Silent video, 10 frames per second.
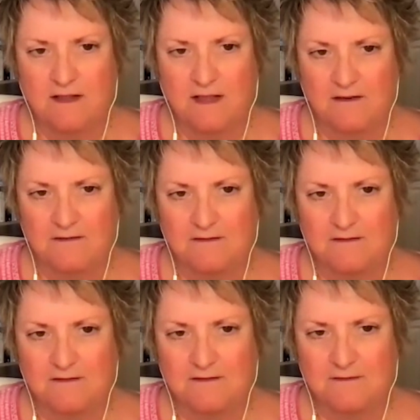
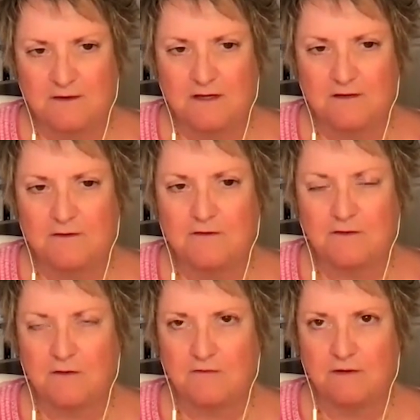And you can do
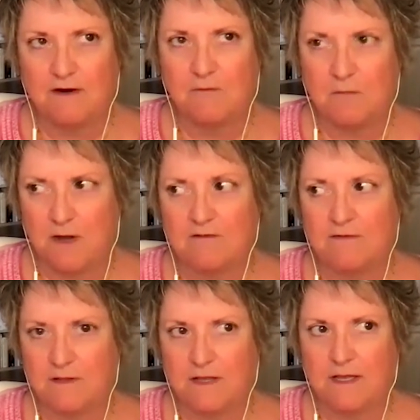so very
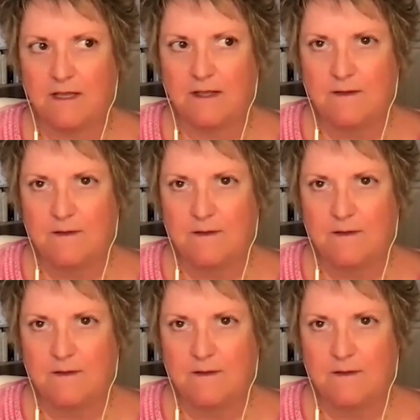mindfully.